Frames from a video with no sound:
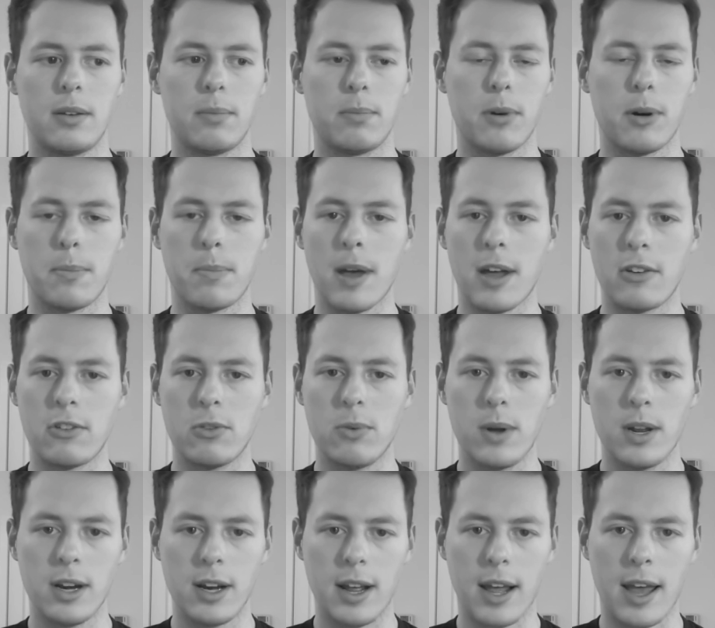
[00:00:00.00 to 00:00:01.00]

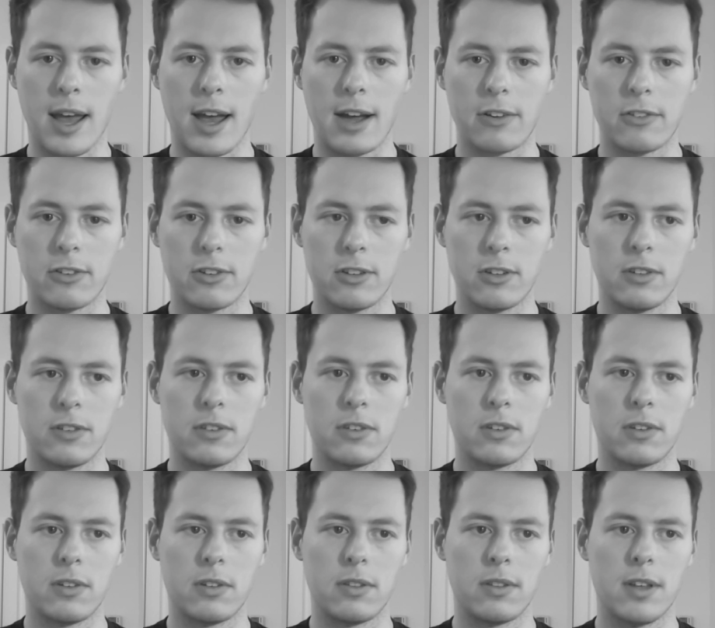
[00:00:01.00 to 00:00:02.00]
perpetuating actions
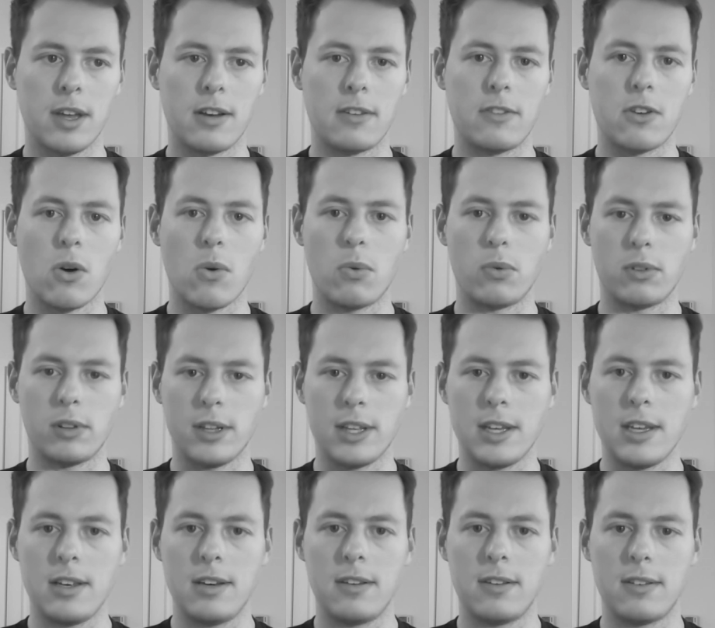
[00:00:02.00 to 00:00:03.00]
that don't
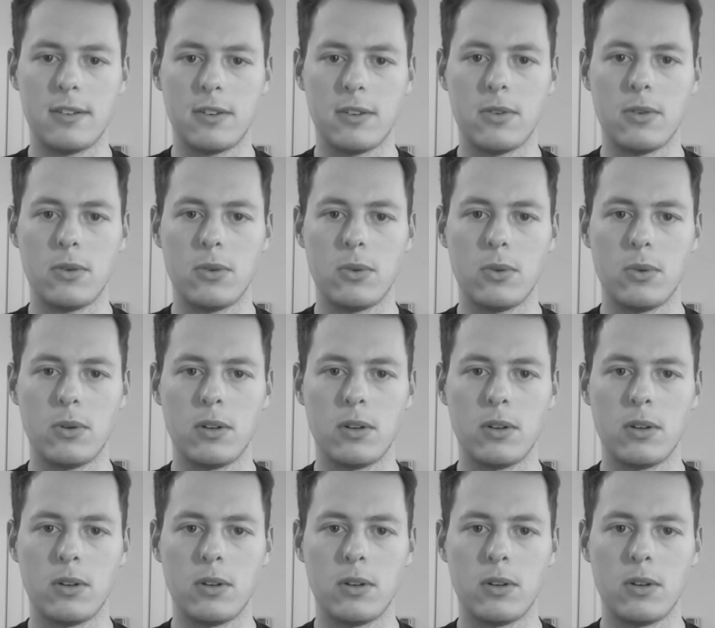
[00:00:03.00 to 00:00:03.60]
lead to